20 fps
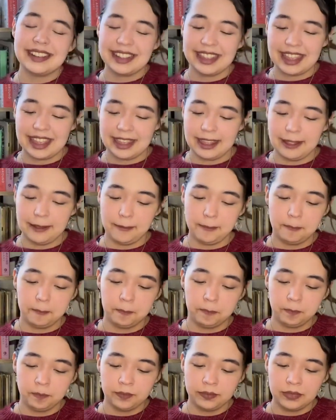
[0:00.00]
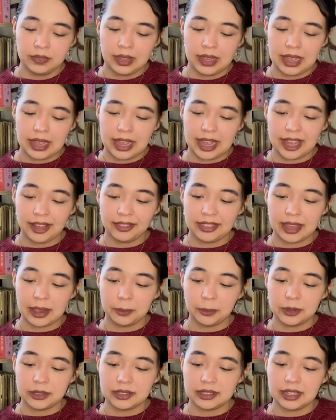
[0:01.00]
in how
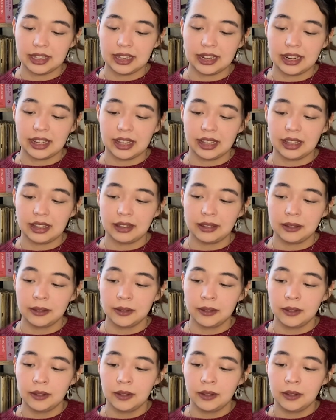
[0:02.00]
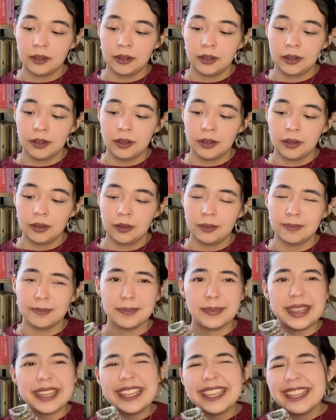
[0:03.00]
that was gonna
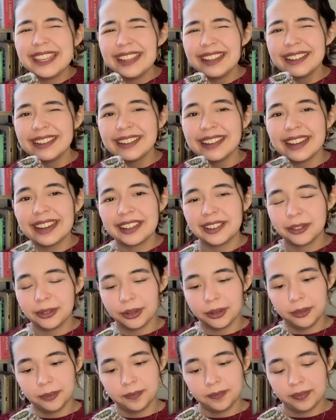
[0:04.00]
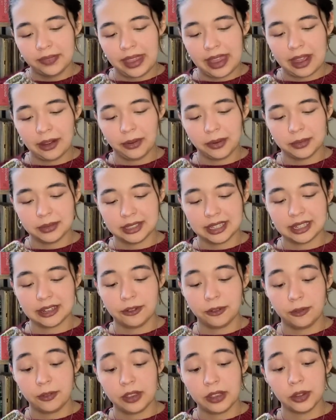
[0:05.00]
be. I don't know how it was gonna
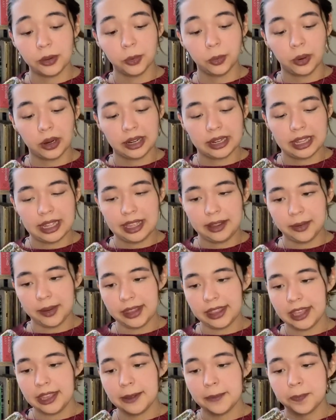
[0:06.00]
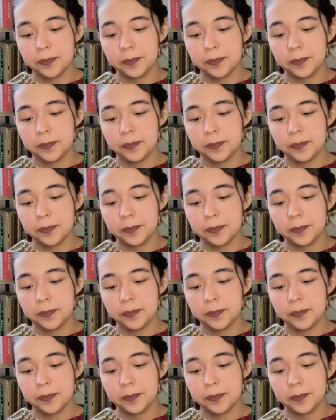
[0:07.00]
feel working with it,